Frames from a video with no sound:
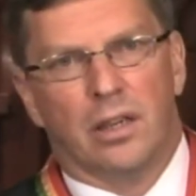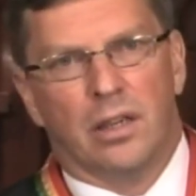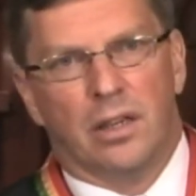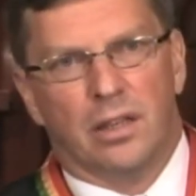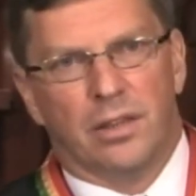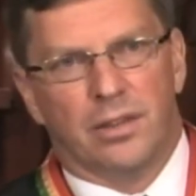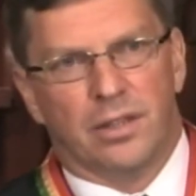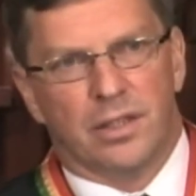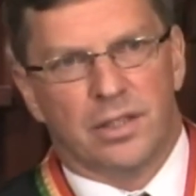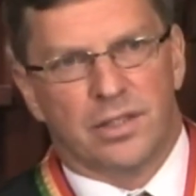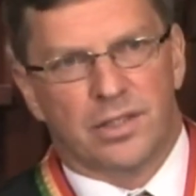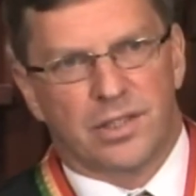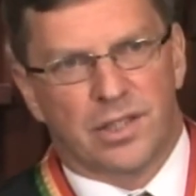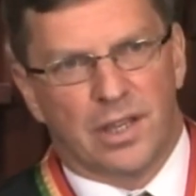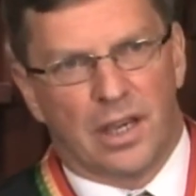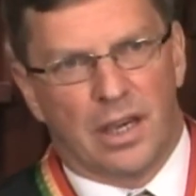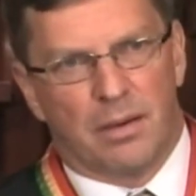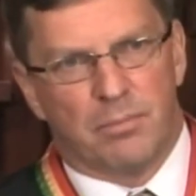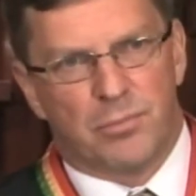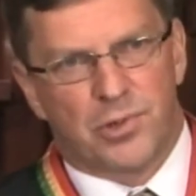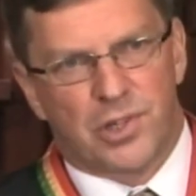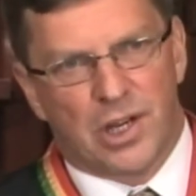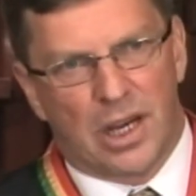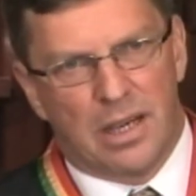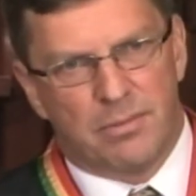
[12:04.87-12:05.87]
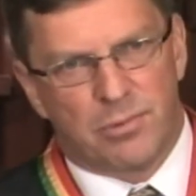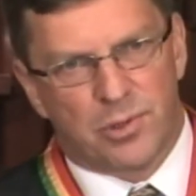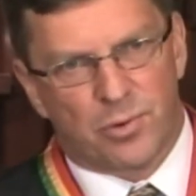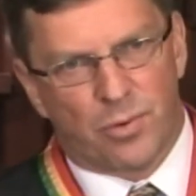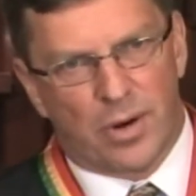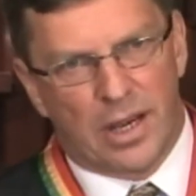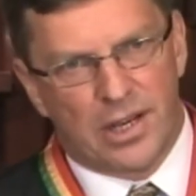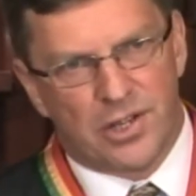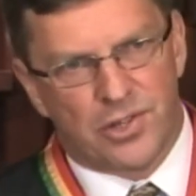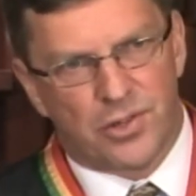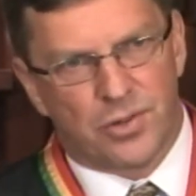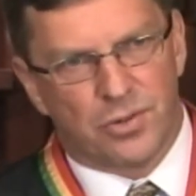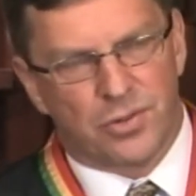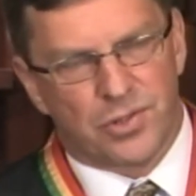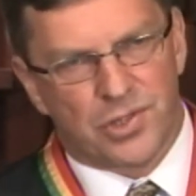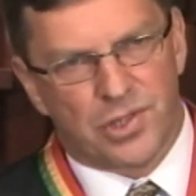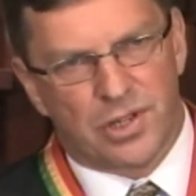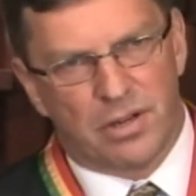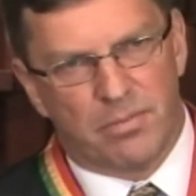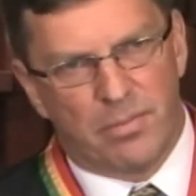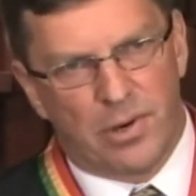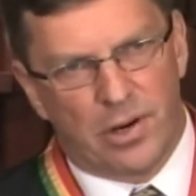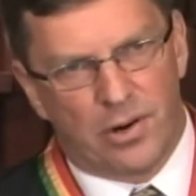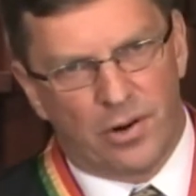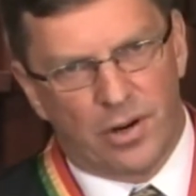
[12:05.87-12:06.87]
that James Rachels, an
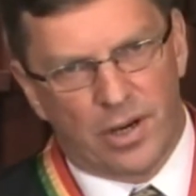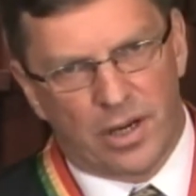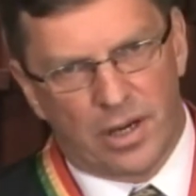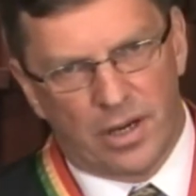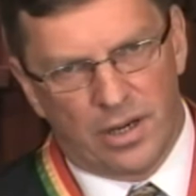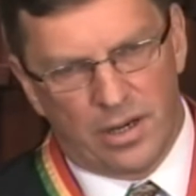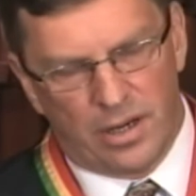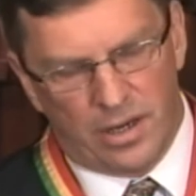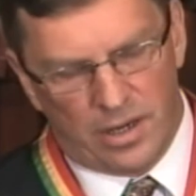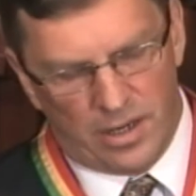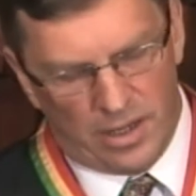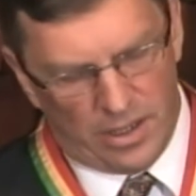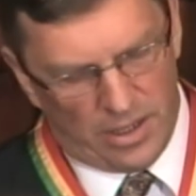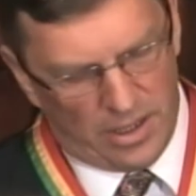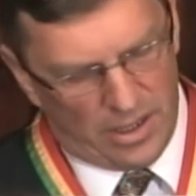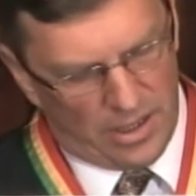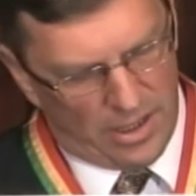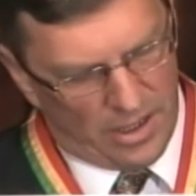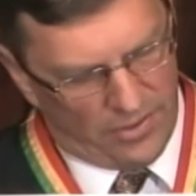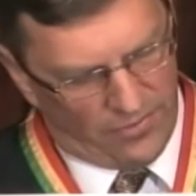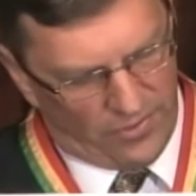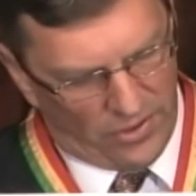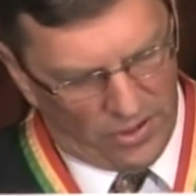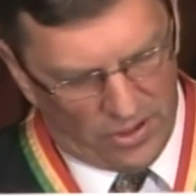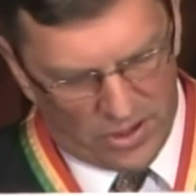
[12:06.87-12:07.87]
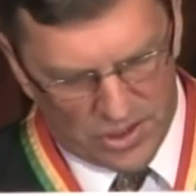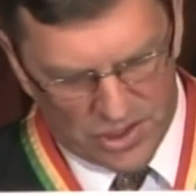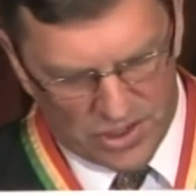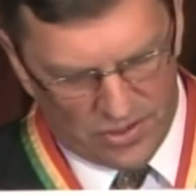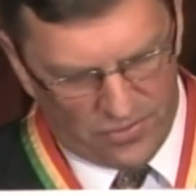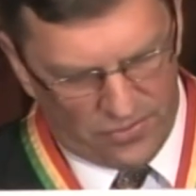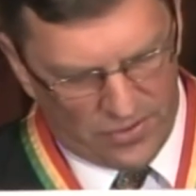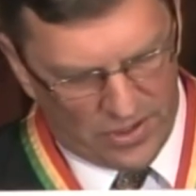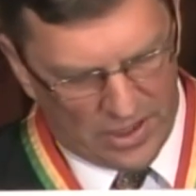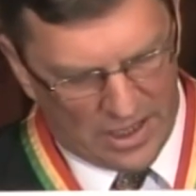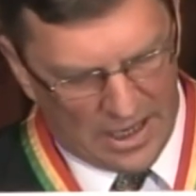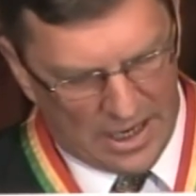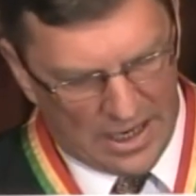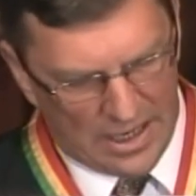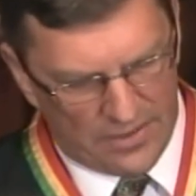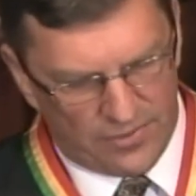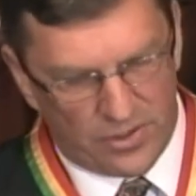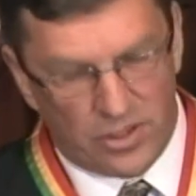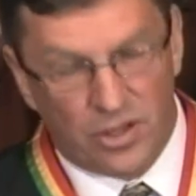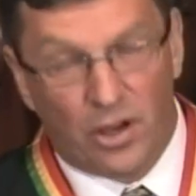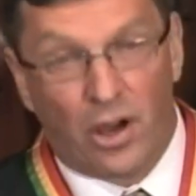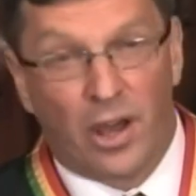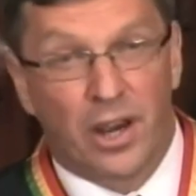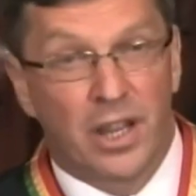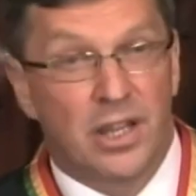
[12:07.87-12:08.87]
American philosopher, gave in
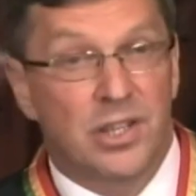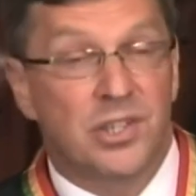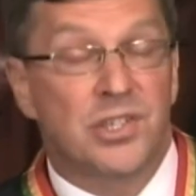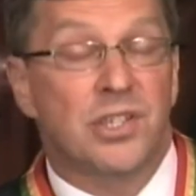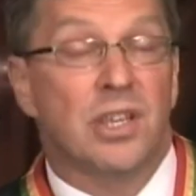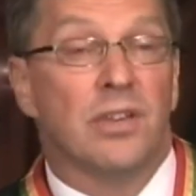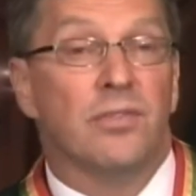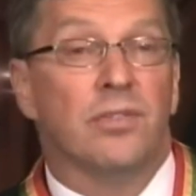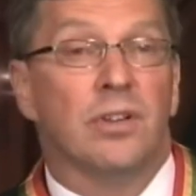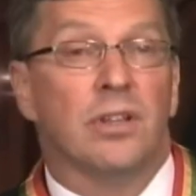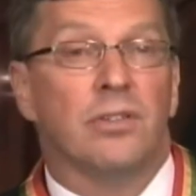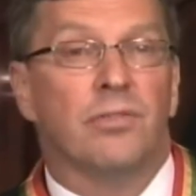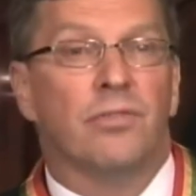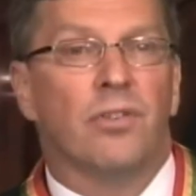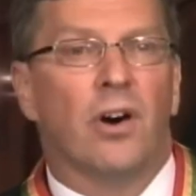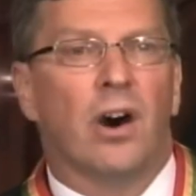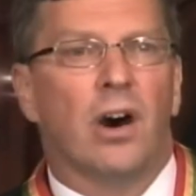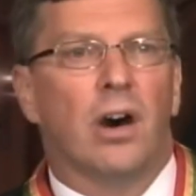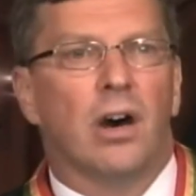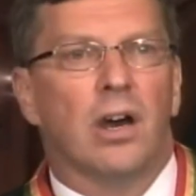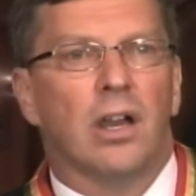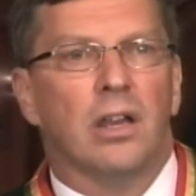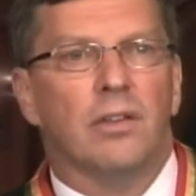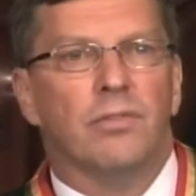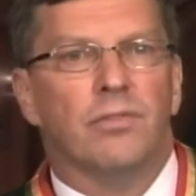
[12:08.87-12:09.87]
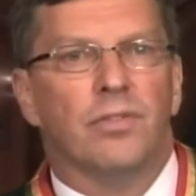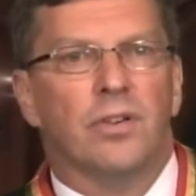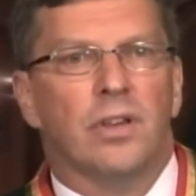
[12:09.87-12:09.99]
1975